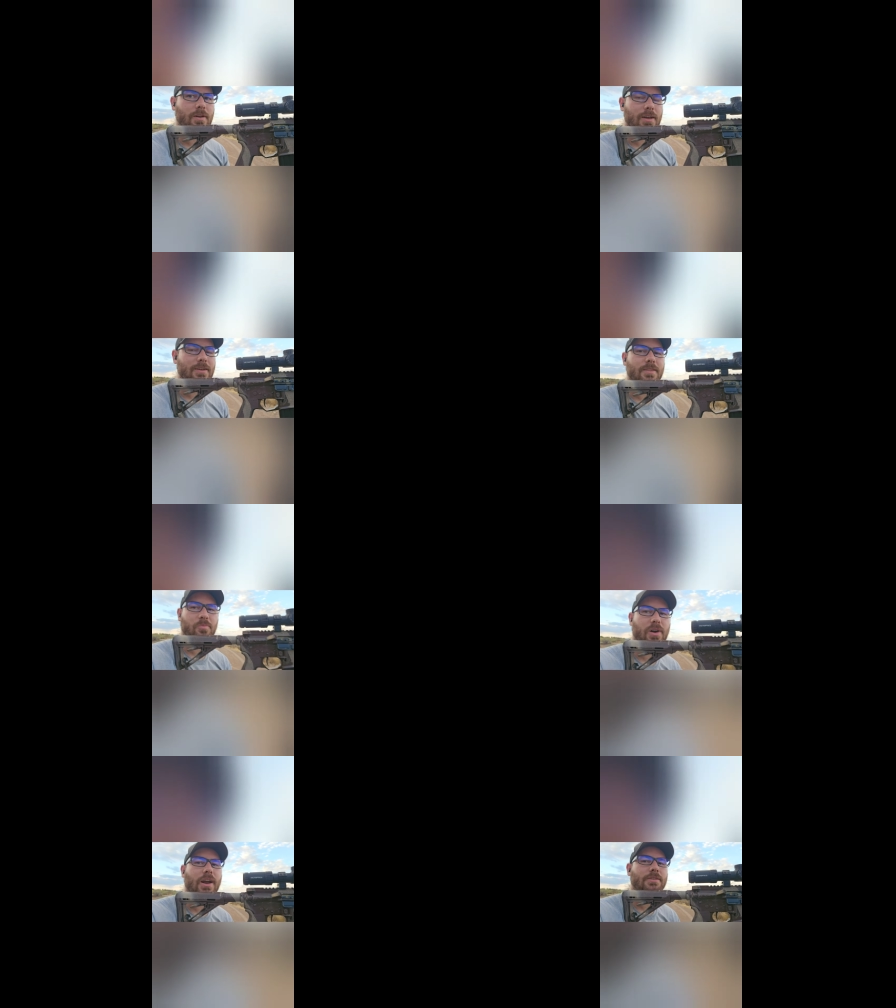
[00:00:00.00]
I thought the
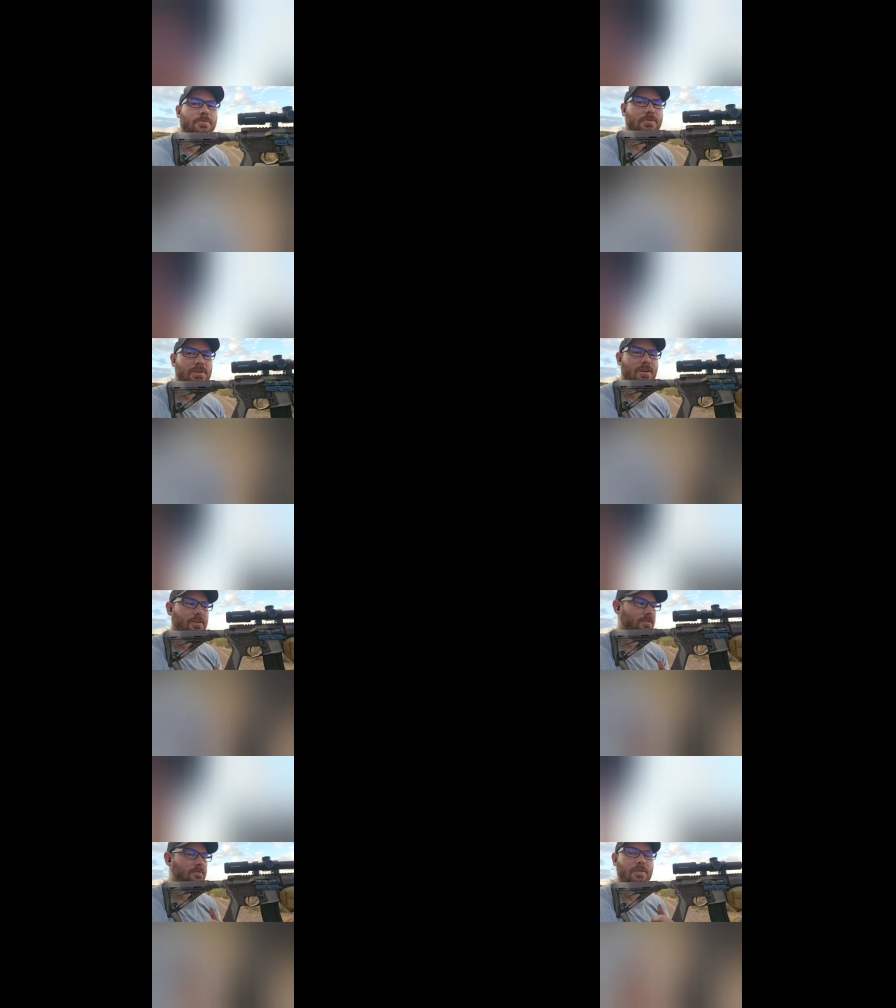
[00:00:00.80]
brass was
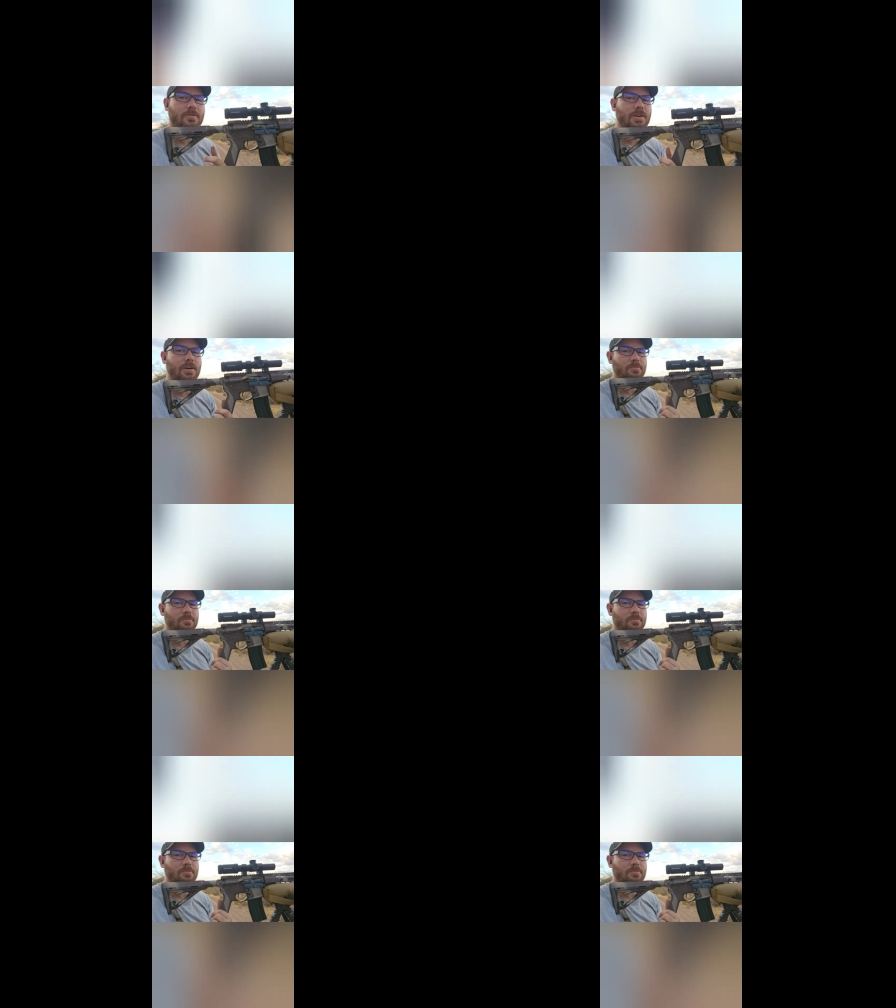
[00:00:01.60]
knocking the phone down,